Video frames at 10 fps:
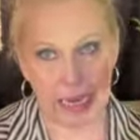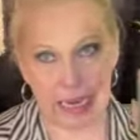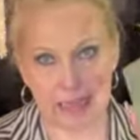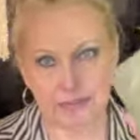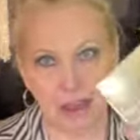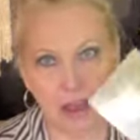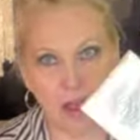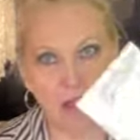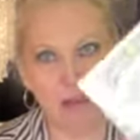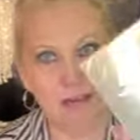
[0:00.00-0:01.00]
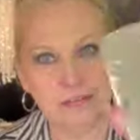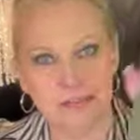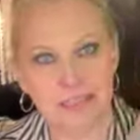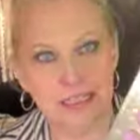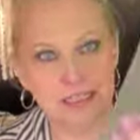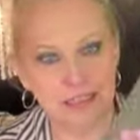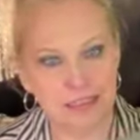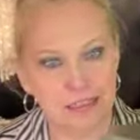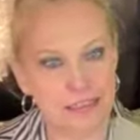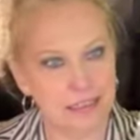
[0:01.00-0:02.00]
It's all
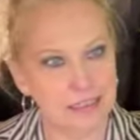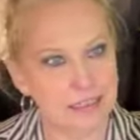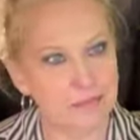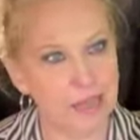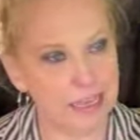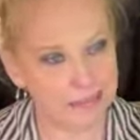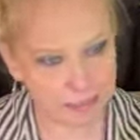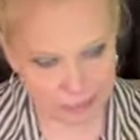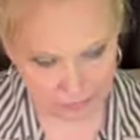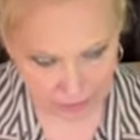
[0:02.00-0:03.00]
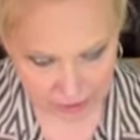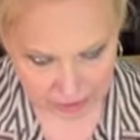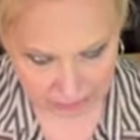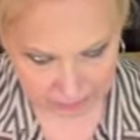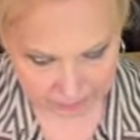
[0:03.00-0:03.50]
sealed in the plastic and everything.